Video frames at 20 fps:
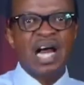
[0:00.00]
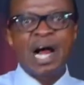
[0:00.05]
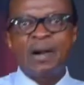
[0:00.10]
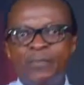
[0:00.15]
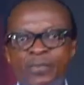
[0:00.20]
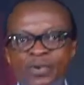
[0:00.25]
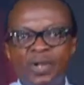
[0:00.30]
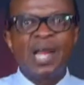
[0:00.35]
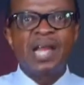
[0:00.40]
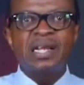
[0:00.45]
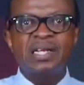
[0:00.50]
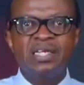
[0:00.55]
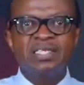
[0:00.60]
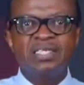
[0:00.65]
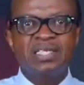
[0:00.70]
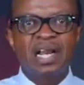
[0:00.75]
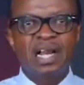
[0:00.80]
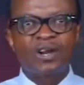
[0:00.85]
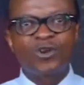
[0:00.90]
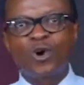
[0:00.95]
happen like
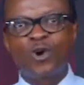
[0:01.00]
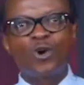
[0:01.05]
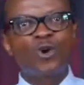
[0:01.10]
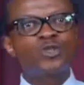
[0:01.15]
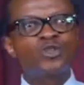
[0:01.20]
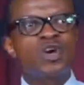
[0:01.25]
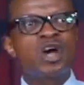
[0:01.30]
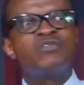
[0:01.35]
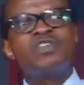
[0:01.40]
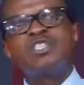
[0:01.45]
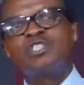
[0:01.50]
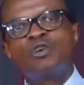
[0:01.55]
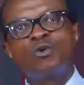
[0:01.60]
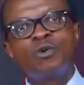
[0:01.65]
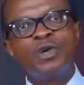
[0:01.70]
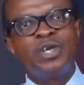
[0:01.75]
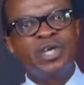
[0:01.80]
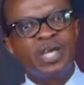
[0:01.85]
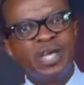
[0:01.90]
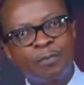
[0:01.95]
this that God doesn't have
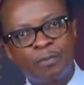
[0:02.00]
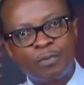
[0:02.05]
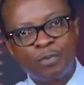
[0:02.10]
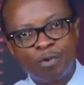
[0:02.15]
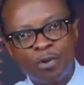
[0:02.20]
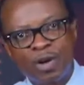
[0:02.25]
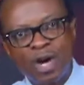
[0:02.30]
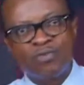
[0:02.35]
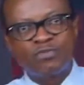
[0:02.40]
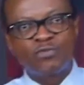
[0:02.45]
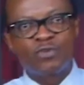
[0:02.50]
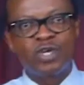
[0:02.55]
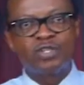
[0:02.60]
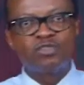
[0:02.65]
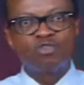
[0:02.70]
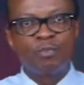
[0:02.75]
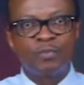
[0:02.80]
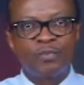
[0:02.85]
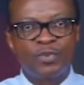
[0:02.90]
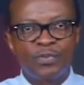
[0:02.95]
a program for
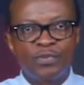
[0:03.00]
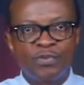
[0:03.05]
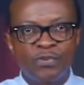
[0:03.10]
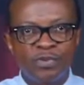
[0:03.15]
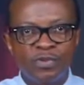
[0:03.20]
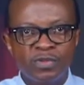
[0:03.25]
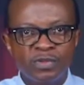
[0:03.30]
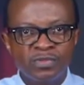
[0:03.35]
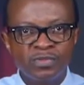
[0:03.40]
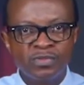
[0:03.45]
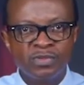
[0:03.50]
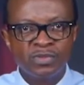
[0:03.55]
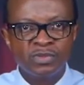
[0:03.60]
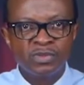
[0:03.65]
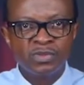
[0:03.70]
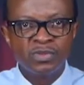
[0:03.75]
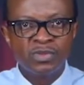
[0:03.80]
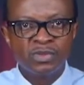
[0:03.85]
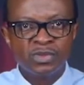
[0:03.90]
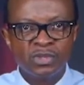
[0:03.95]
his own people.
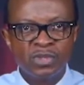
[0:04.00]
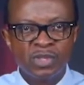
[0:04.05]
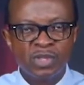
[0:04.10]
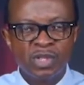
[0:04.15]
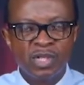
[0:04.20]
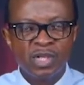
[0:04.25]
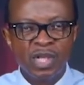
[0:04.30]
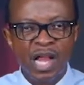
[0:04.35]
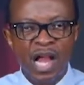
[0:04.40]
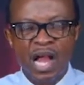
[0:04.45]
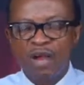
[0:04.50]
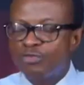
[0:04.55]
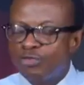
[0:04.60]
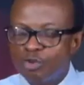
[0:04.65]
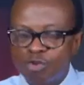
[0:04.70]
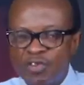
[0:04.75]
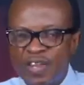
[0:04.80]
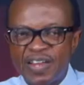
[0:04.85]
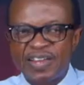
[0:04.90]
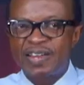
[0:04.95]
Are
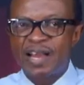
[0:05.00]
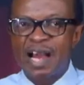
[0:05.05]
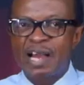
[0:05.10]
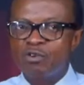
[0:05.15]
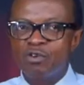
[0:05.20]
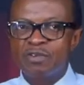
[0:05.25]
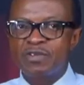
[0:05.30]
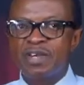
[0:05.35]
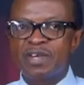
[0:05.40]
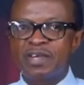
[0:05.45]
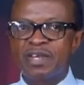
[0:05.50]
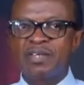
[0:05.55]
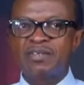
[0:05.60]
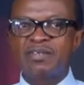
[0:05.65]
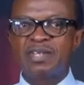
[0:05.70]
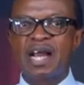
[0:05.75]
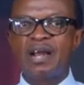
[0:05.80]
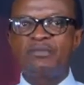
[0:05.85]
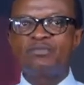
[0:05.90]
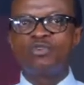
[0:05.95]
you taking
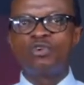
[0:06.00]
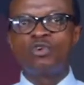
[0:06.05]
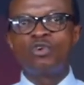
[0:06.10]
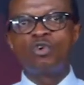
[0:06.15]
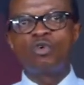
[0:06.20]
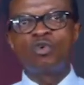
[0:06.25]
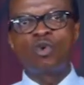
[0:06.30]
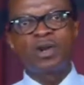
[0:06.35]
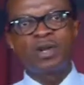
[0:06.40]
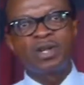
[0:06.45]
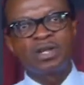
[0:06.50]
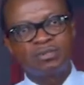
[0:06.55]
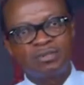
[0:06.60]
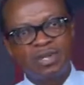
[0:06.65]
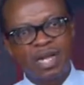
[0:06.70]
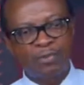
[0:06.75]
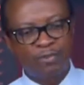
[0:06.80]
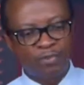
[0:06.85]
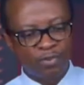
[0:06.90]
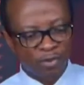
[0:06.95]
time to know what
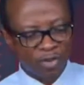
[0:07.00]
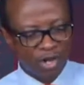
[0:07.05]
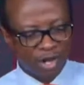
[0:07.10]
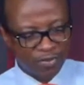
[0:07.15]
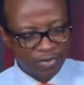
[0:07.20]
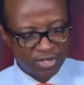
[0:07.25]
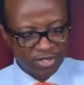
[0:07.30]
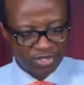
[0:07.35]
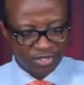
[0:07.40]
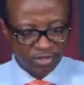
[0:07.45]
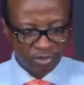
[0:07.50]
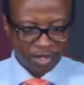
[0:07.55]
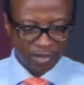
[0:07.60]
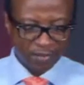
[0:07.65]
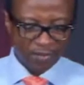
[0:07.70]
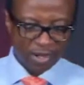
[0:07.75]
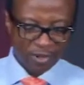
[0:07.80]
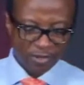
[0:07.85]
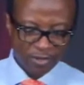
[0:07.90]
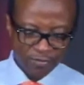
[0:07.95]
that program is all
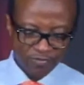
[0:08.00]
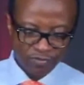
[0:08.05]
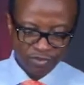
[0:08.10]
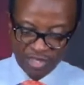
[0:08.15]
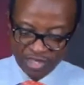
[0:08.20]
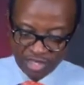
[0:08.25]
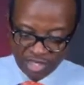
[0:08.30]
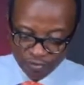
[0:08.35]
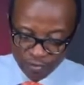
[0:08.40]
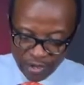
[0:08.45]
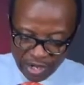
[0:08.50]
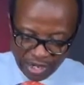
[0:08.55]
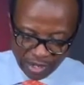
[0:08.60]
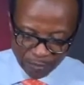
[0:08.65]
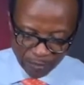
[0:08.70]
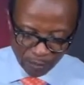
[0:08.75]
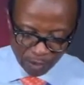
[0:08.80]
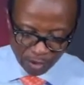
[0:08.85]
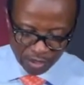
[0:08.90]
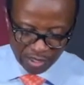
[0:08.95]
about? This is very
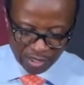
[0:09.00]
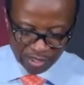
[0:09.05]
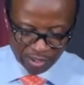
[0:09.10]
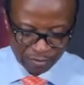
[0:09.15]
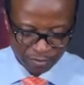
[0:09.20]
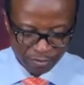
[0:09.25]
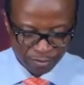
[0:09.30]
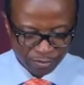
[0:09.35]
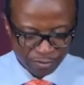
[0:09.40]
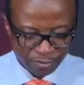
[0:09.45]
important.